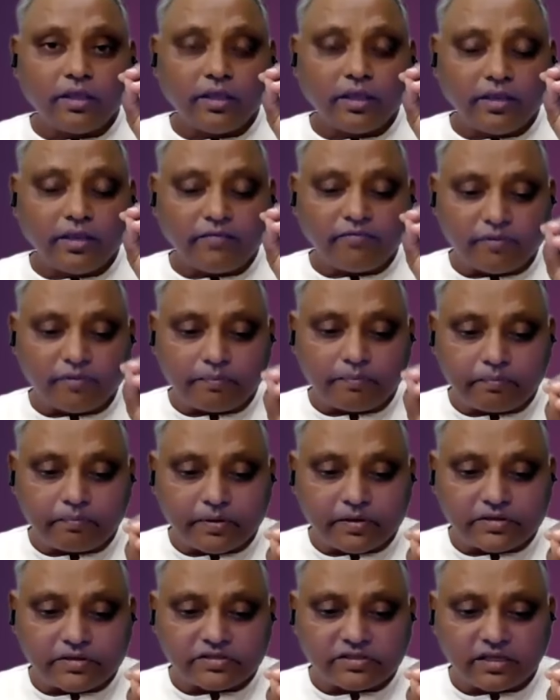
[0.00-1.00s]
if a
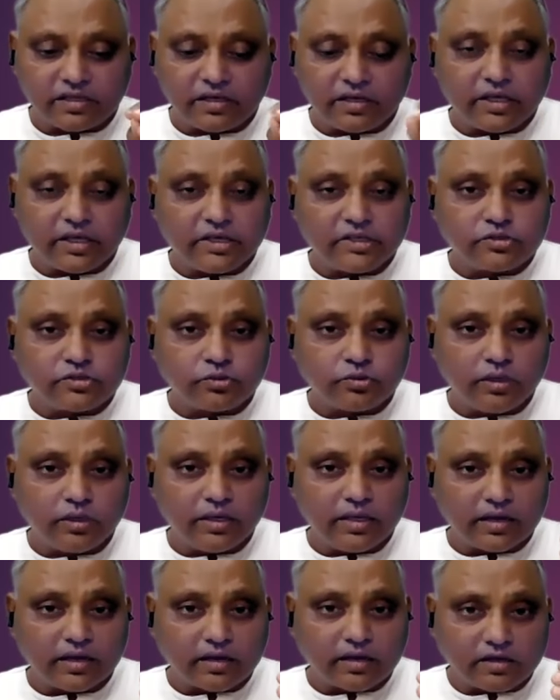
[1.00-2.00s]
person is
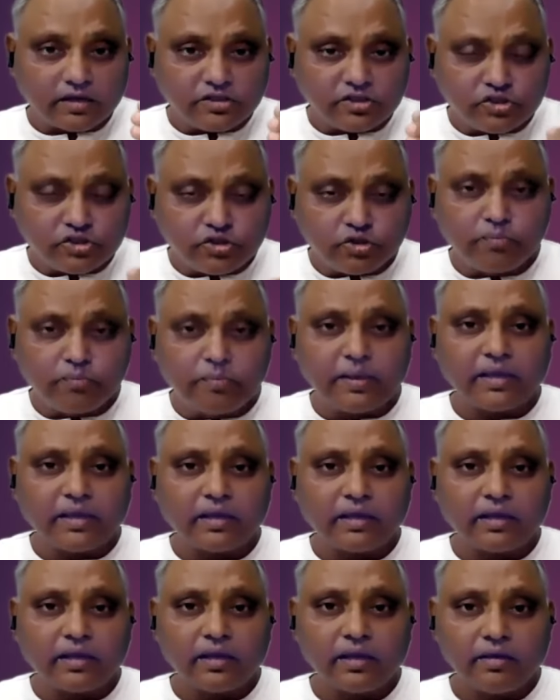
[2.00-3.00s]
only a
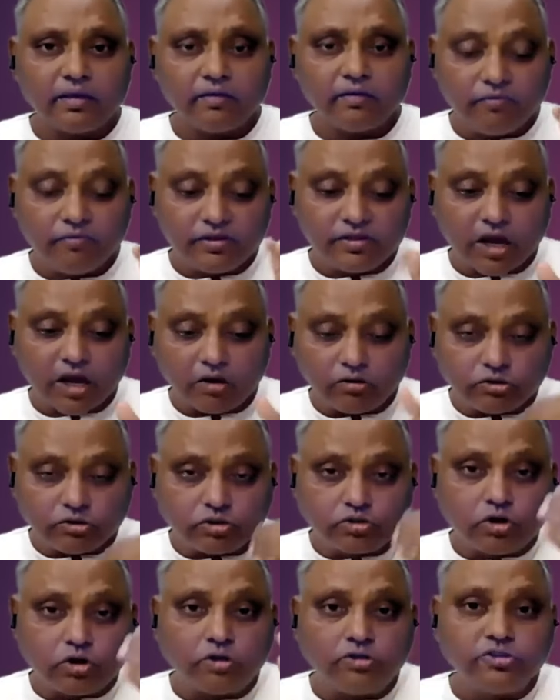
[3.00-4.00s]
consuming
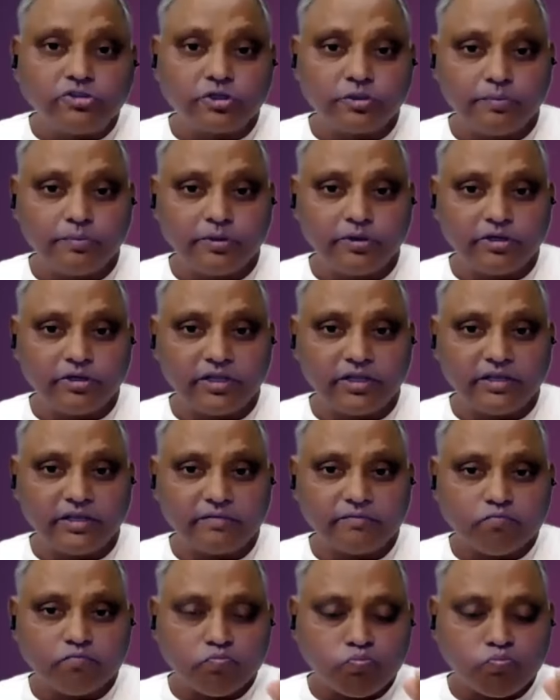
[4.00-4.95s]
without contributing,